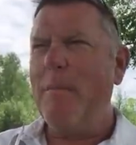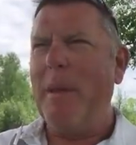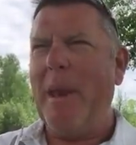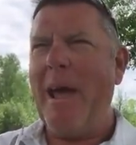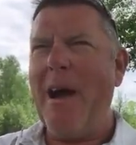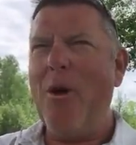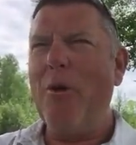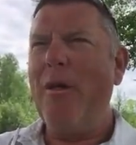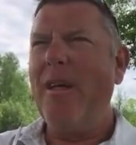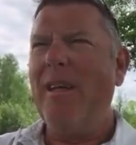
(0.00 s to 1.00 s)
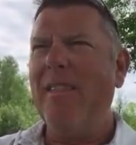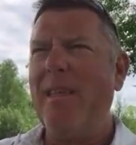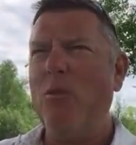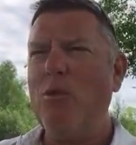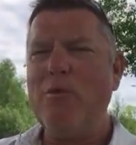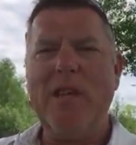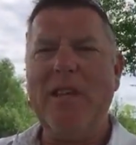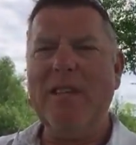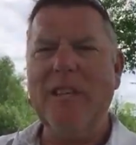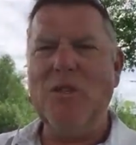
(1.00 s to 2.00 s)
But now they
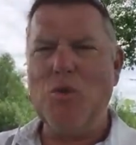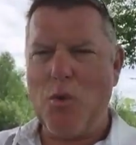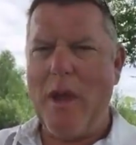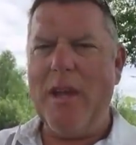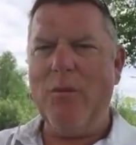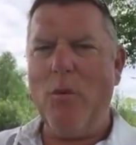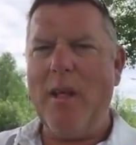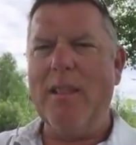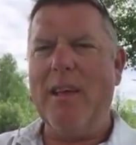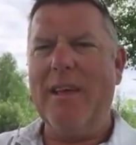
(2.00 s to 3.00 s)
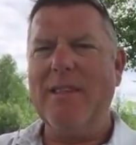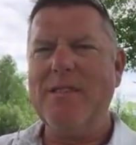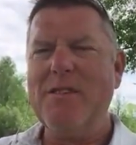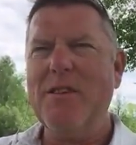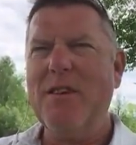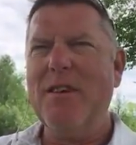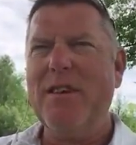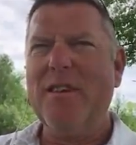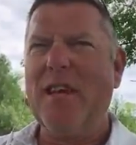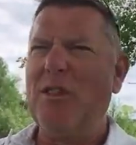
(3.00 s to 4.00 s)
routinely drain wetlands,
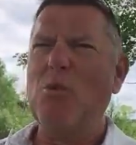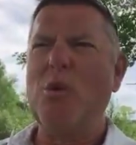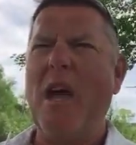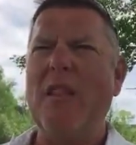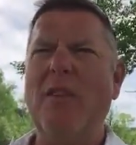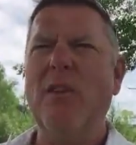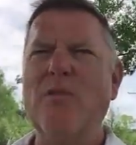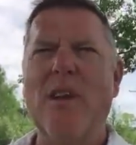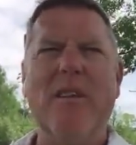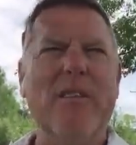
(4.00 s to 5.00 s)
get those cattails out